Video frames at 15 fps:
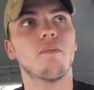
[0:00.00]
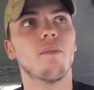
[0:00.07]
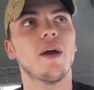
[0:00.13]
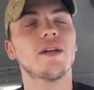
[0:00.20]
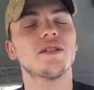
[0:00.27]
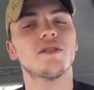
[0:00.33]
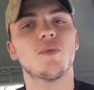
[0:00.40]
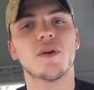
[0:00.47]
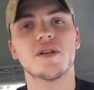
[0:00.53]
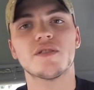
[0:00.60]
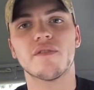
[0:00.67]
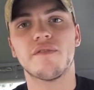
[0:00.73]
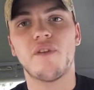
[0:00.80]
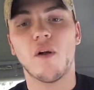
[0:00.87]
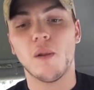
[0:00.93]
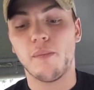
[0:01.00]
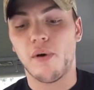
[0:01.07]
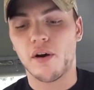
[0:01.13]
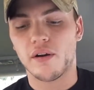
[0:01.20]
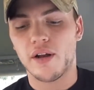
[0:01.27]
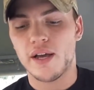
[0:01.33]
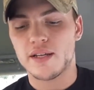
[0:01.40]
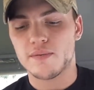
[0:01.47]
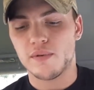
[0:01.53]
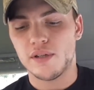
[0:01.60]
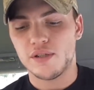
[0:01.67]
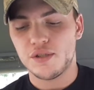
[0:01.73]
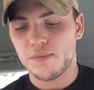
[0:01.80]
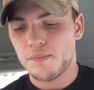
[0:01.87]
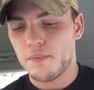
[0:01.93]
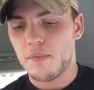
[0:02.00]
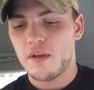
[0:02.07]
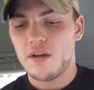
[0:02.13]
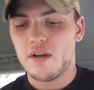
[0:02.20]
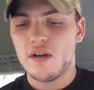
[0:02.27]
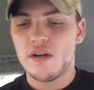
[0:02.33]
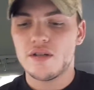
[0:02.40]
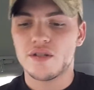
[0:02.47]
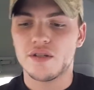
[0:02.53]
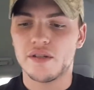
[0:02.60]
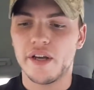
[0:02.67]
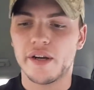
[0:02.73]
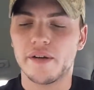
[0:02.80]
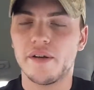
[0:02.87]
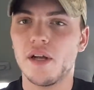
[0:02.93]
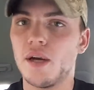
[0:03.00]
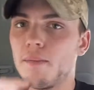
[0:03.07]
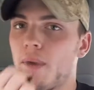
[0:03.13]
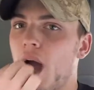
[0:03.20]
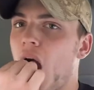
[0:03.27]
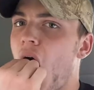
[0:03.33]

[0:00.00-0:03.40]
makes it where it doesn't fall apart as much. You take a dip.